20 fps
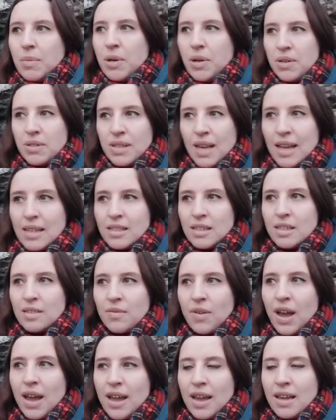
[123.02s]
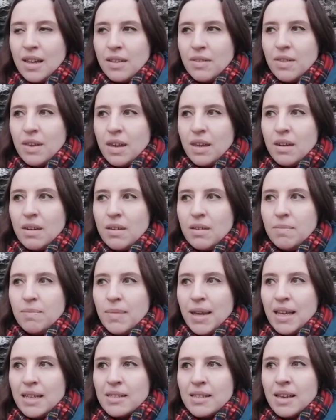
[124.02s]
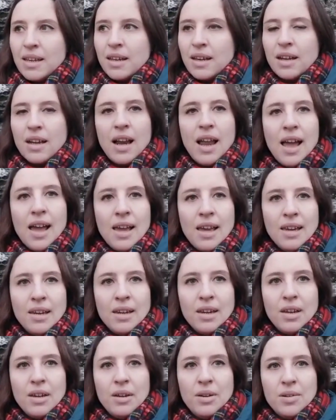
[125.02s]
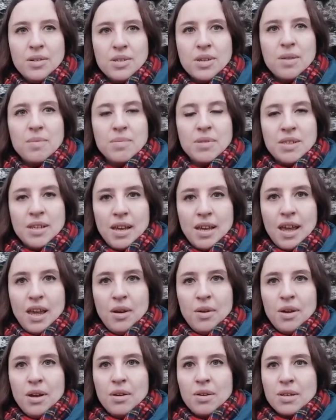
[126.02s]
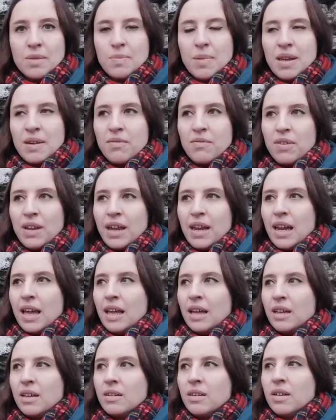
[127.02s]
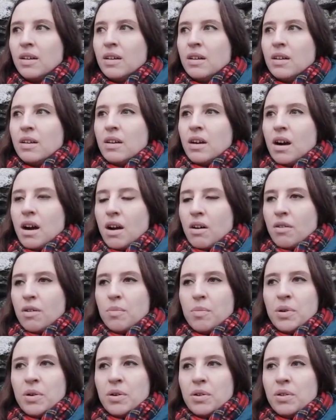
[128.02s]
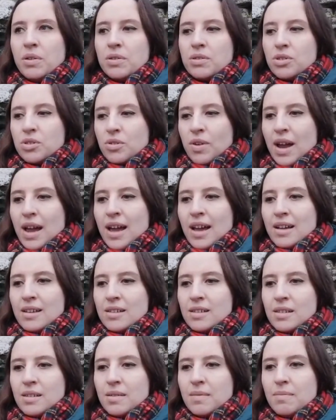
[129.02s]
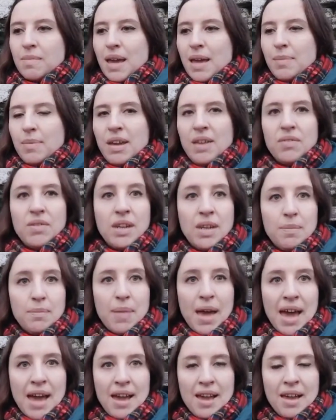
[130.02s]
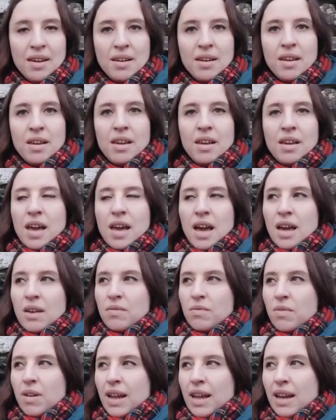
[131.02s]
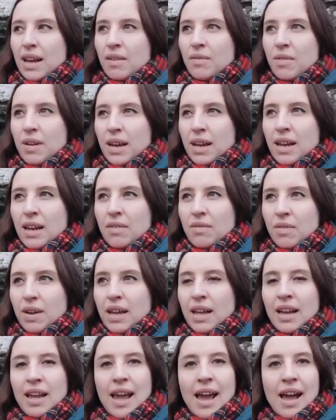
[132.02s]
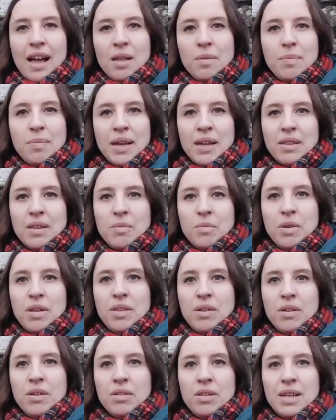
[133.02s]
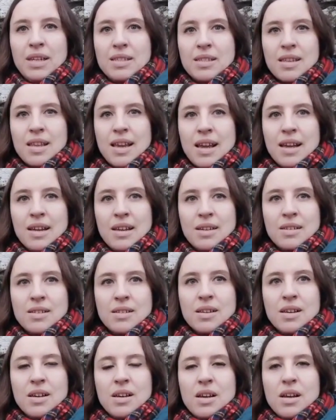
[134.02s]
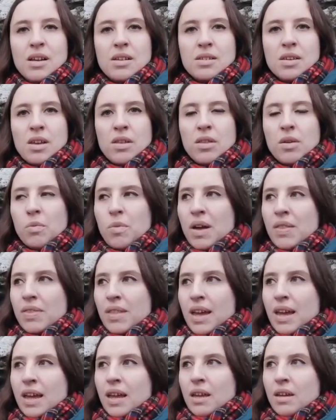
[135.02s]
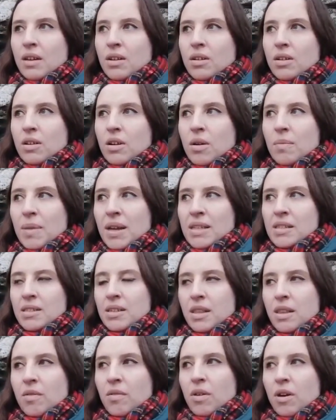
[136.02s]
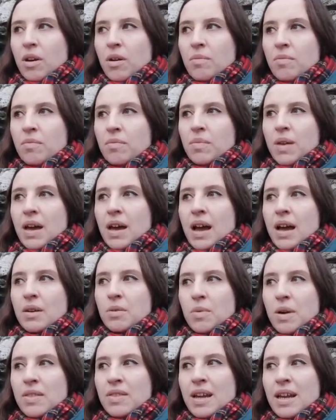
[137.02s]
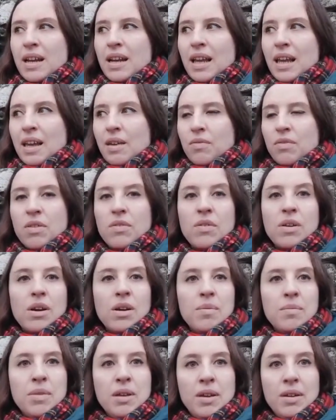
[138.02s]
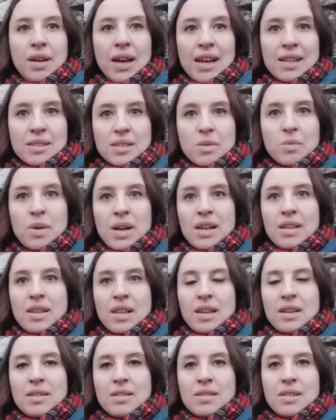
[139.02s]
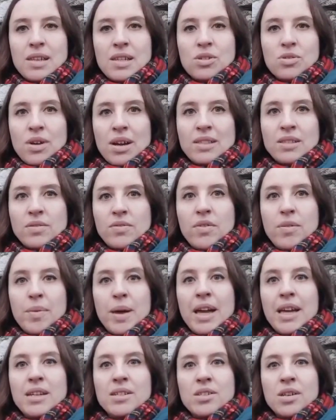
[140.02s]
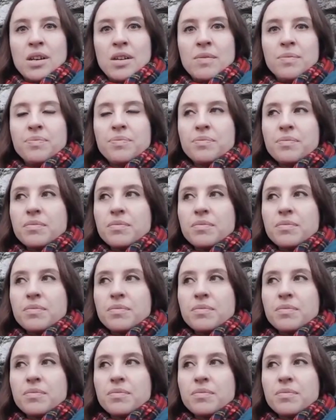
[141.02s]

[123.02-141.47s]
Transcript: more satisfying than meeting a client who's come to you who has been feeling horrible, stressed, maybe even in pain, and really, really, really helping them with all these things, so that when they come into the room and when they leave the room, you get to witness this transformation.